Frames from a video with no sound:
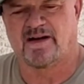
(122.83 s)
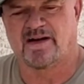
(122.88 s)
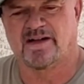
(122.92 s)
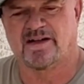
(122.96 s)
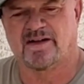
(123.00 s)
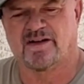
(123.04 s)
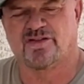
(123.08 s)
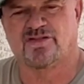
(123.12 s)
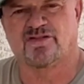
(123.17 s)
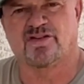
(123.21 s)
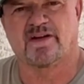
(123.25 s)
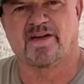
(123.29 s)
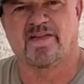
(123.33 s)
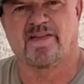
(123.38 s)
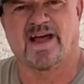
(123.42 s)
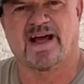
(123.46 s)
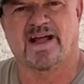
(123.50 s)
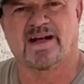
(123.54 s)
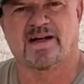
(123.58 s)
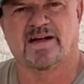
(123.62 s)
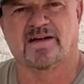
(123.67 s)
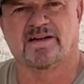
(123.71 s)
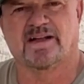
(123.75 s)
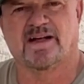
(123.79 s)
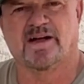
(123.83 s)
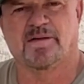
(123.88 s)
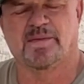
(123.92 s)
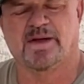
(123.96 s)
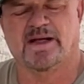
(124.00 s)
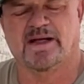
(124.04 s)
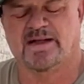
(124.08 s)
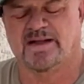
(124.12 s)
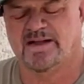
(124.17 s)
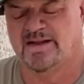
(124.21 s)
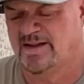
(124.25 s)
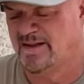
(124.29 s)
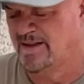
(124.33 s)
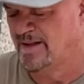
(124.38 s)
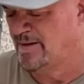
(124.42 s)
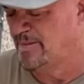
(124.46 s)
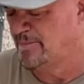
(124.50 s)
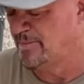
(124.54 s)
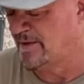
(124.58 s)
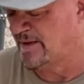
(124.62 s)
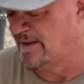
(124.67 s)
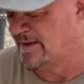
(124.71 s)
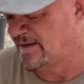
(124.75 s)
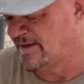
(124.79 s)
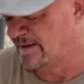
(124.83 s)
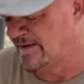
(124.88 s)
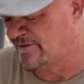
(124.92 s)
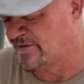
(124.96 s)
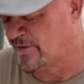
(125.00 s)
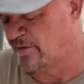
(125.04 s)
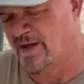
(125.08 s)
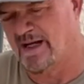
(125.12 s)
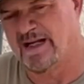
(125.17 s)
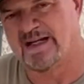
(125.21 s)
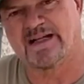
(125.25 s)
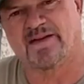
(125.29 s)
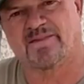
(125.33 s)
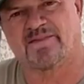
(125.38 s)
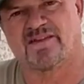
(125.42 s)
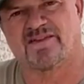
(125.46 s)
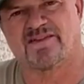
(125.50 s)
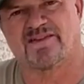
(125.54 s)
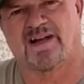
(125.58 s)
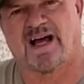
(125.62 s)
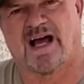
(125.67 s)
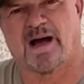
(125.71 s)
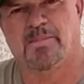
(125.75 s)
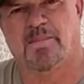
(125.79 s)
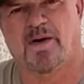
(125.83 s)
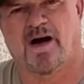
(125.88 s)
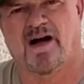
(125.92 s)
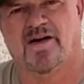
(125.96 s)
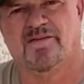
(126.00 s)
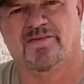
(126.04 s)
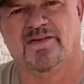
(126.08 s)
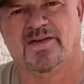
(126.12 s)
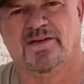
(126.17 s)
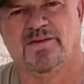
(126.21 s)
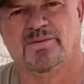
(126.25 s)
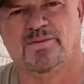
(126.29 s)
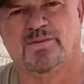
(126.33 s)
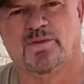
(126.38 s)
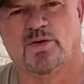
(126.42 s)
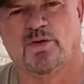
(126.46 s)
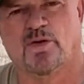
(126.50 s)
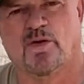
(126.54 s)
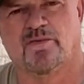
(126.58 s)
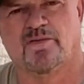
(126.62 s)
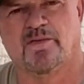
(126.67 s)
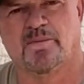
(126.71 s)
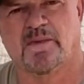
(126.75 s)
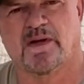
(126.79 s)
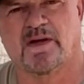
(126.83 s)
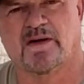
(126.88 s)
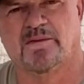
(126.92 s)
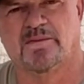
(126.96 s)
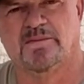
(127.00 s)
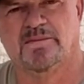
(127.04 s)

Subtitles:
and I'll show you that in a little bit. But let's go ahead and get this top off, and we'll go from there.